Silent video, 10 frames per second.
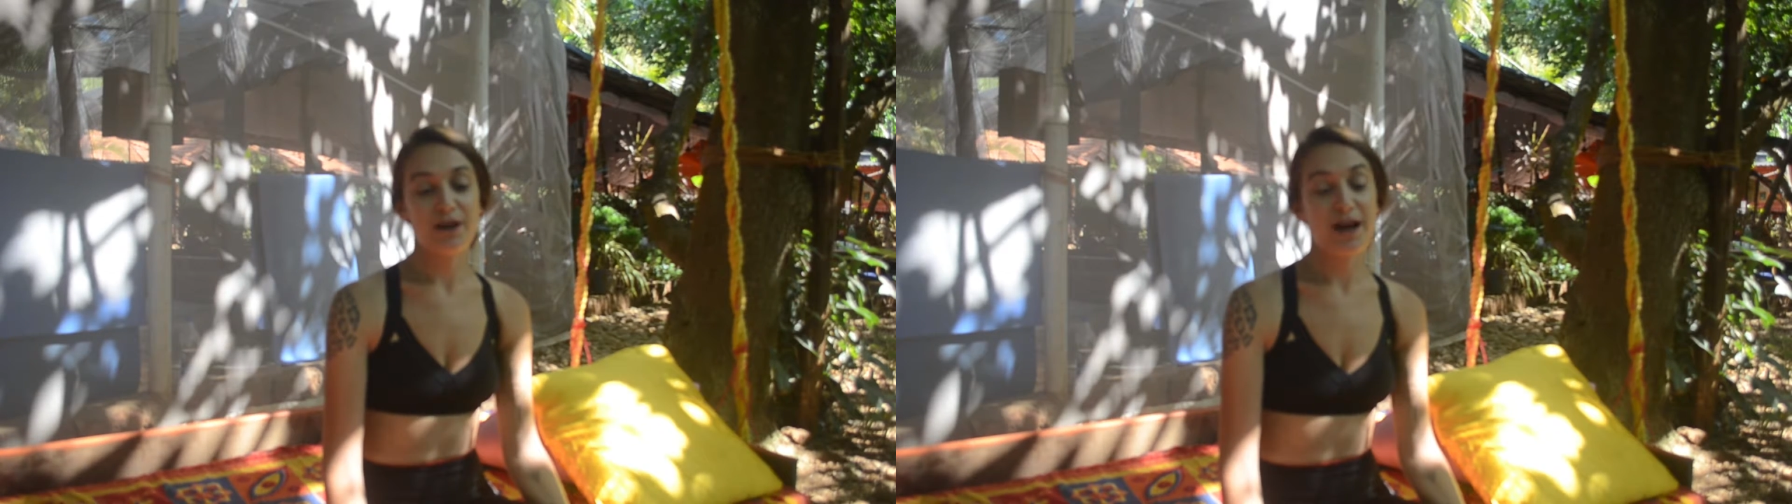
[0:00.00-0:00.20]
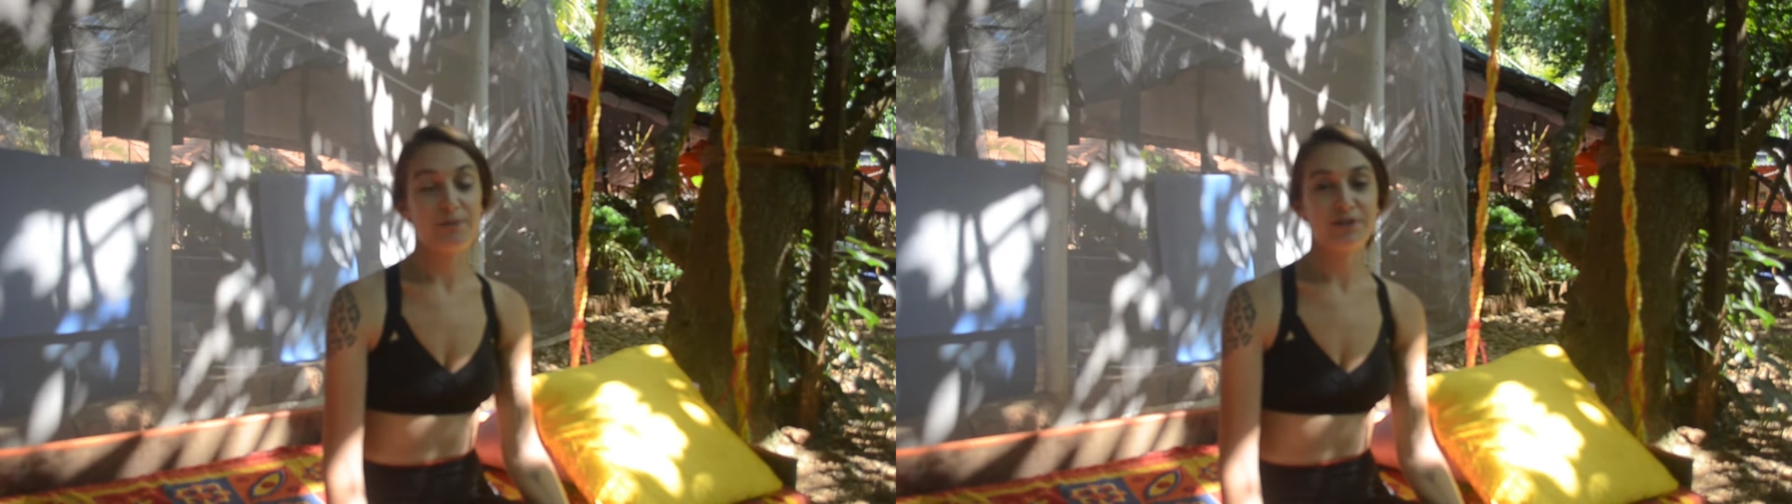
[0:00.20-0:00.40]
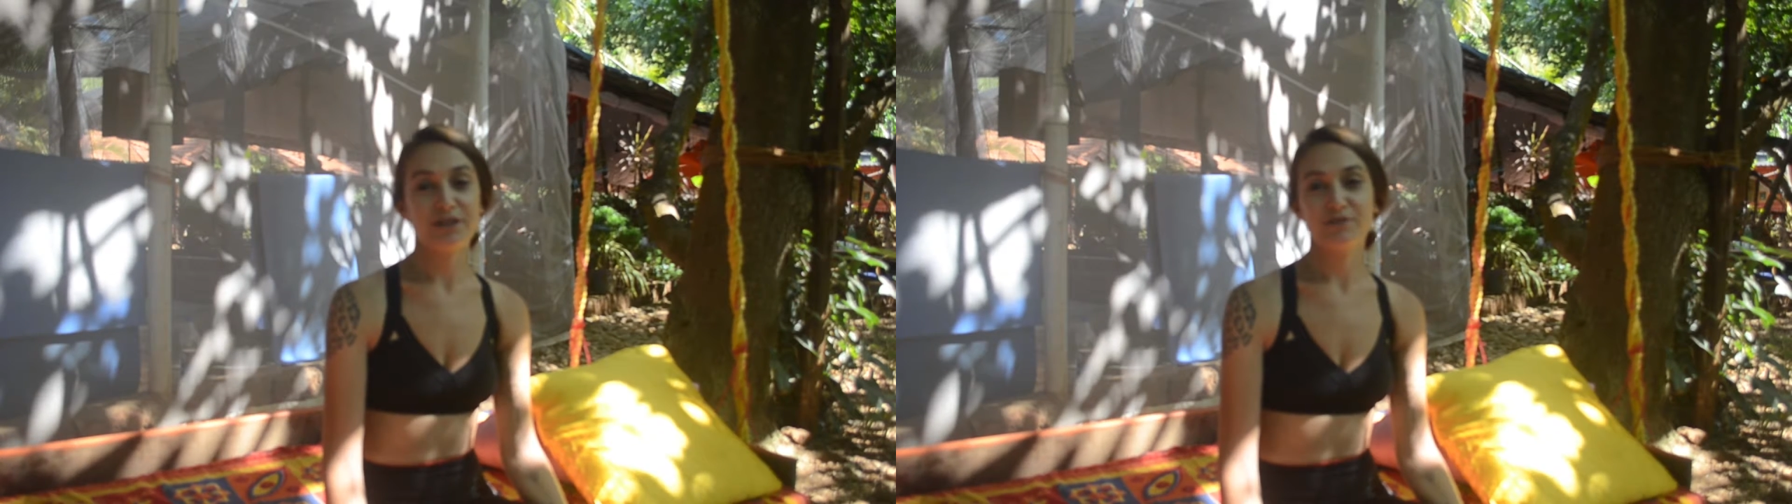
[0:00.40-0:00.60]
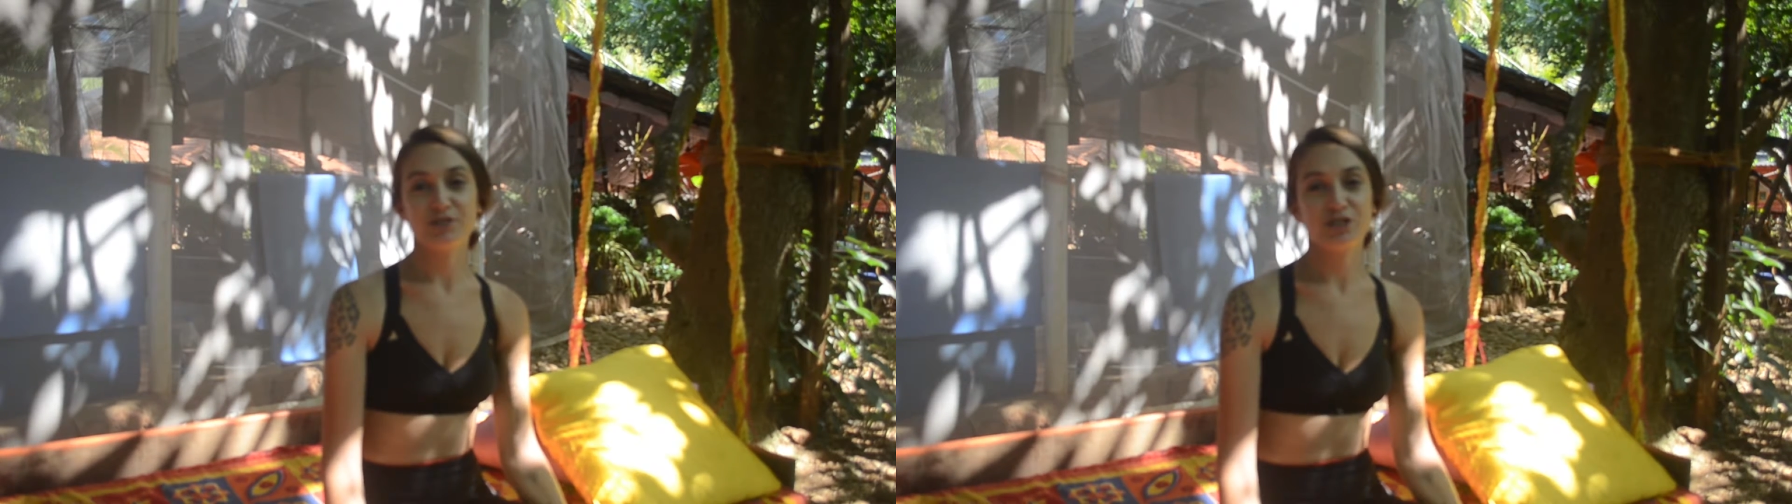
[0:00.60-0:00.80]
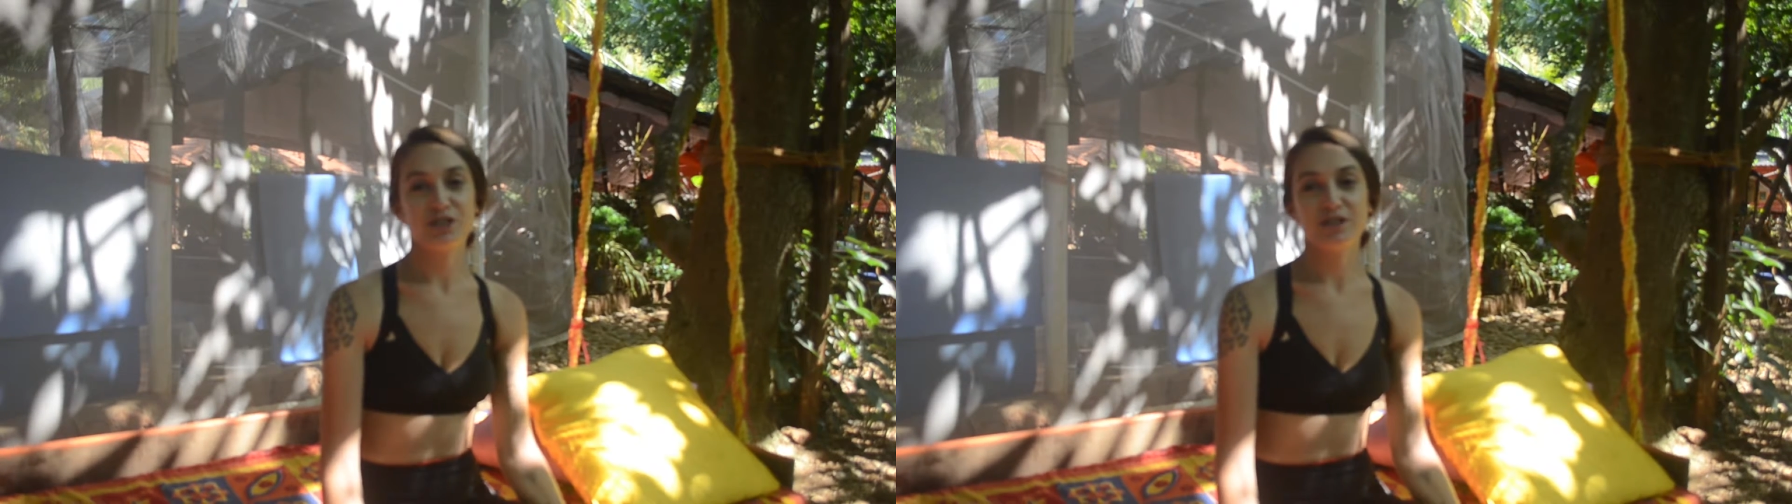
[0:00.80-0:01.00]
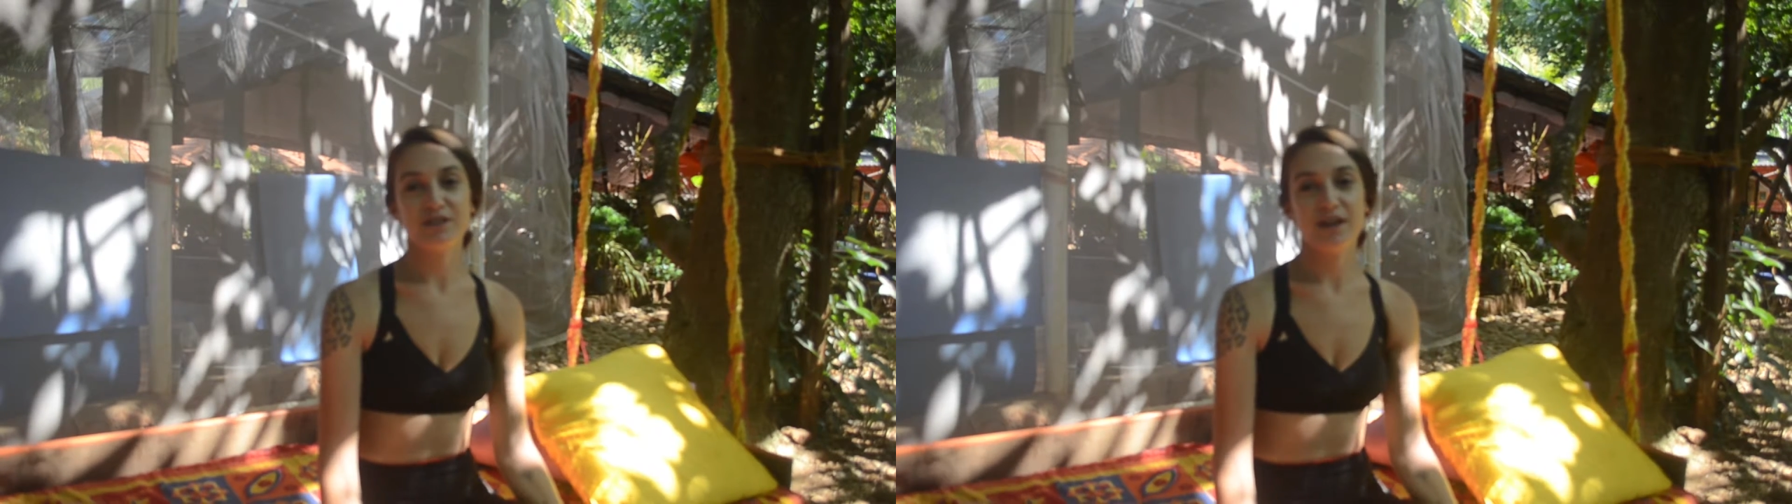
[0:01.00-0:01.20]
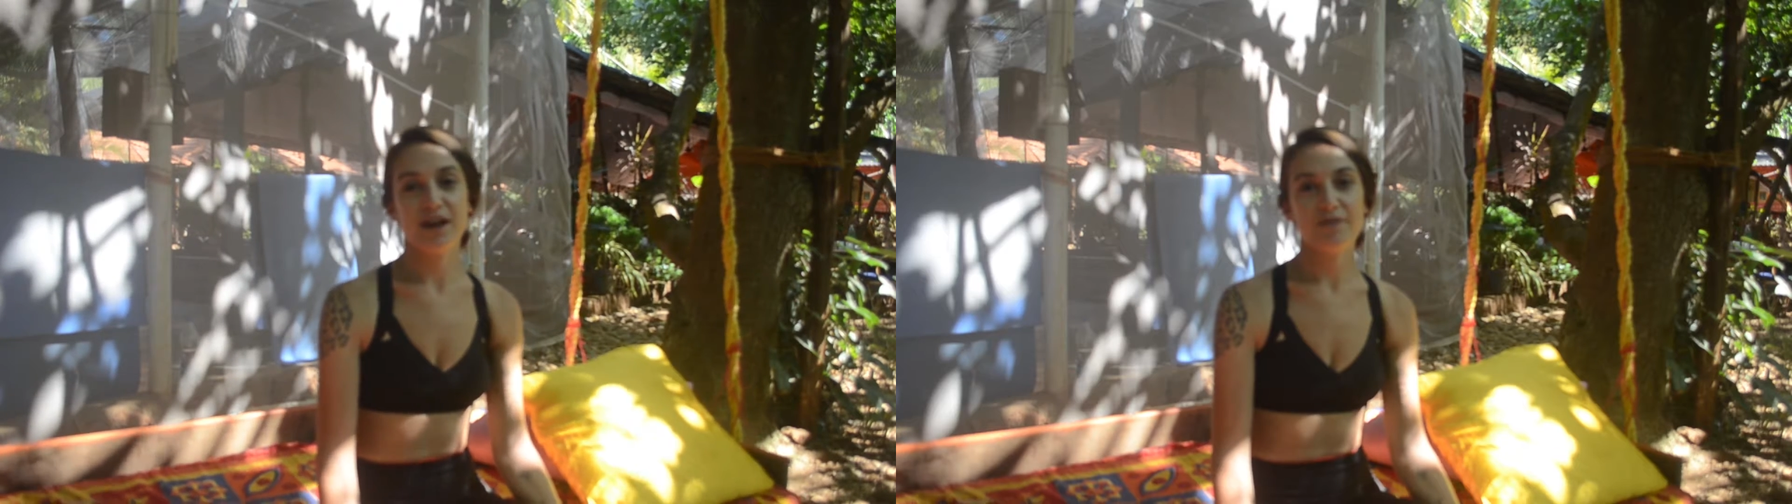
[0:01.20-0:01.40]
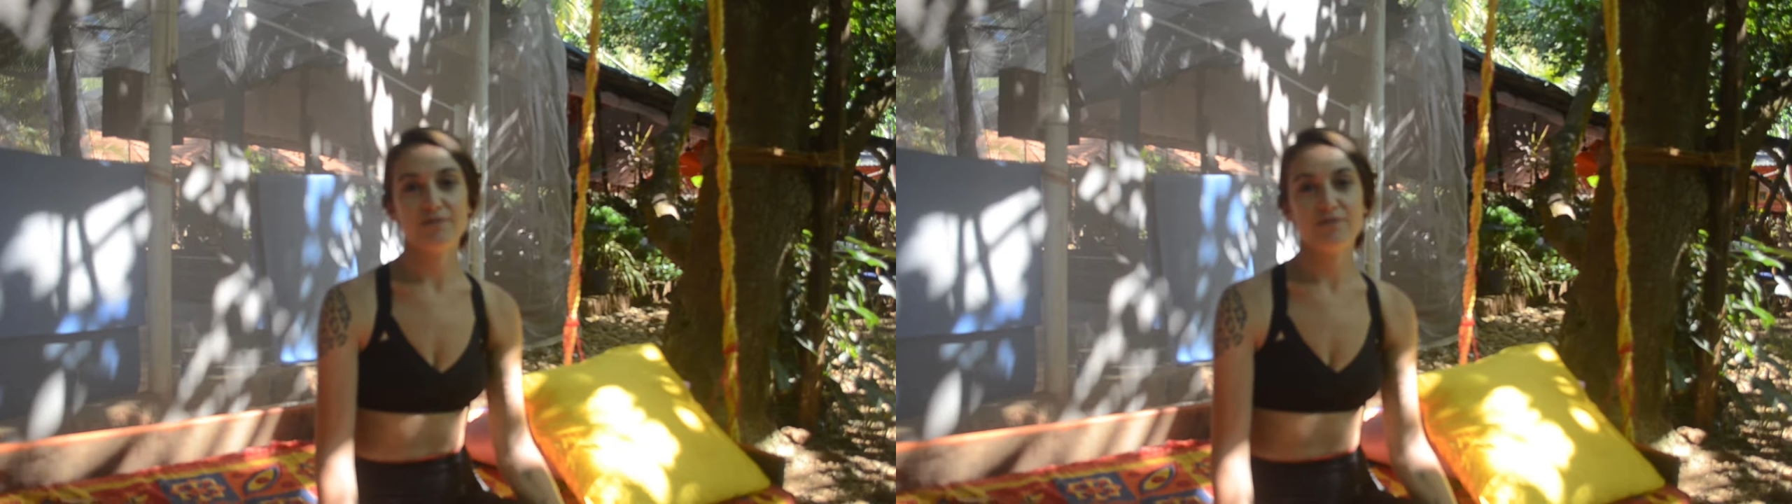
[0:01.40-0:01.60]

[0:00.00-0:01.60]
happily return. I